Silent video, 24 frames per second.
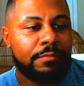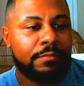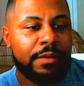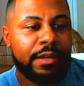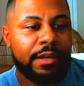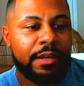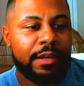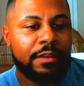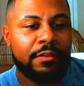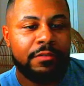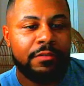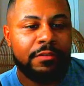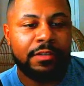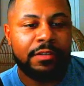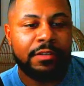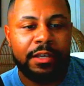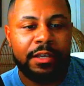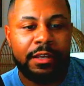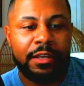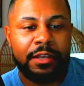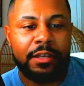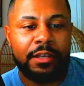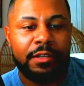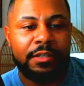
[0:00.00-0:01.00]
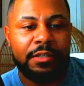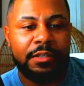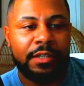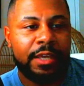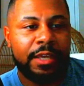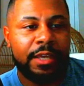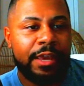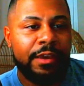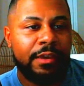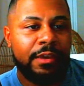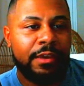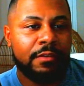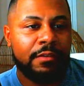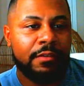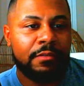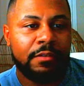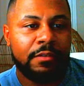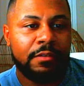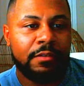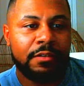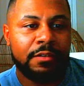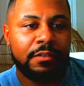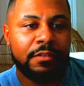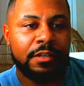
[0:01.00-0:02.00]
you said DK. Let's
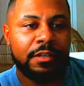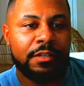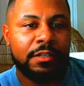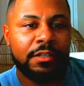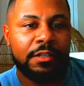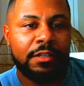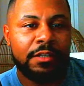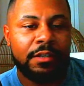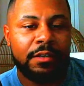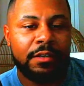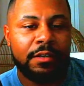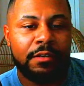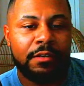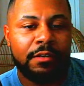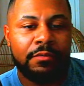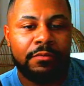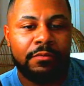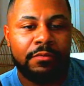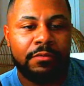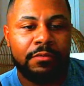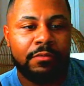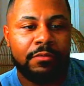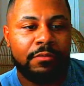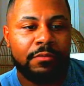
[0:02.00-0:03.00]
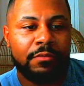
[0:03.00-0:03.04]
look into DK real quick.